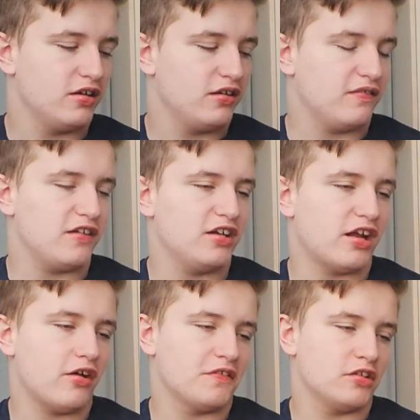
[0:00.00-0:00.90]
sitting in the
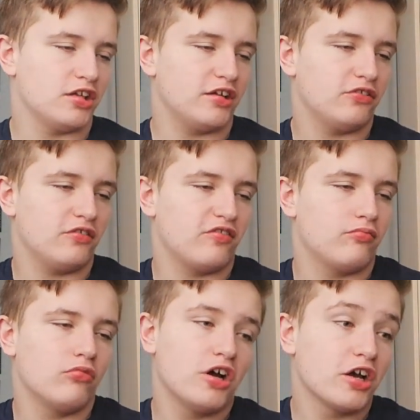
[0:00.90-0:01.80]
house all day doing some
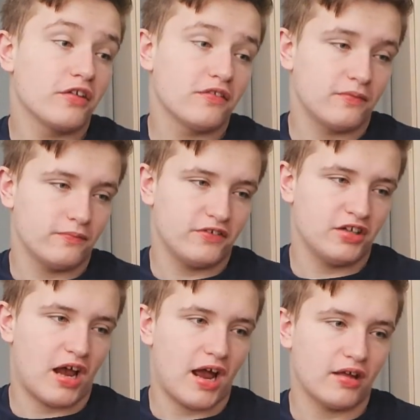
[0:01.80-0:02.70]
work and something
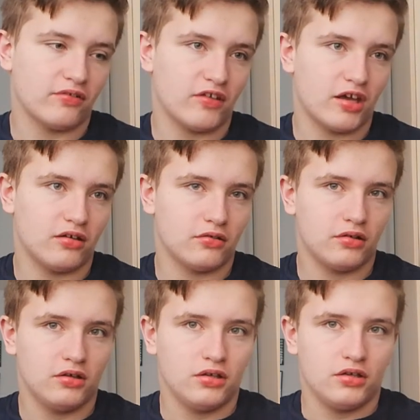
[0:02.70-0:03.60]
and
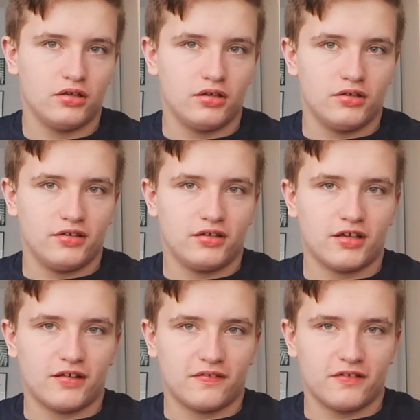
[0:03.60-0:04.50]
then,
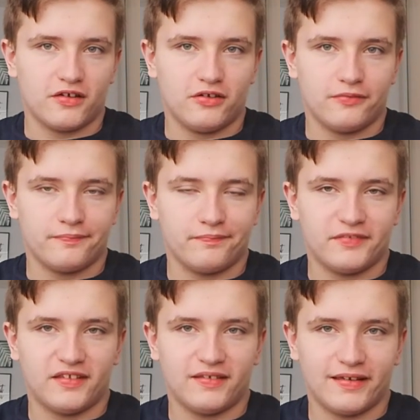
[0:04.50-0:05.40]
yeah, so
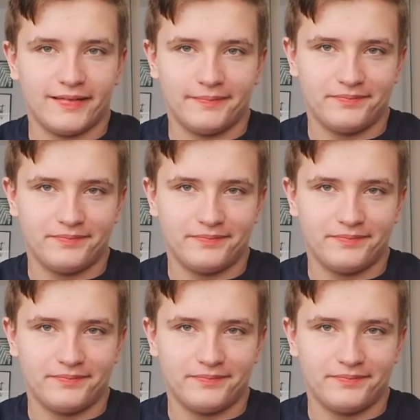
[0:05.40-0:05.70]
this is it.